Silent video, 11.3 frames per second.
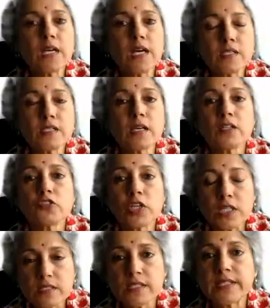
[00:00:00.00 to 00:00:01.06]
does
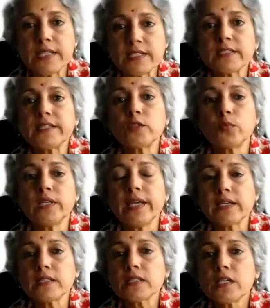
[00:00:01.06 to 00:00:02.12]
trust the data that we
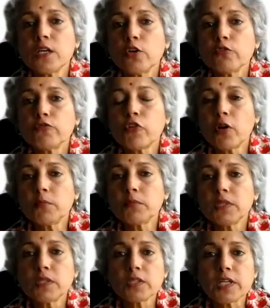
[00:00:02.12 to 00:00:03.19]
get from
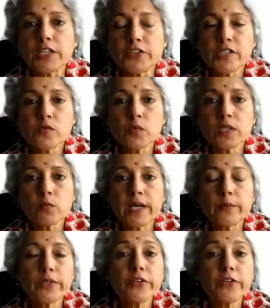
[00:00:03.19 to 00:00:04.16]
countries worldwide.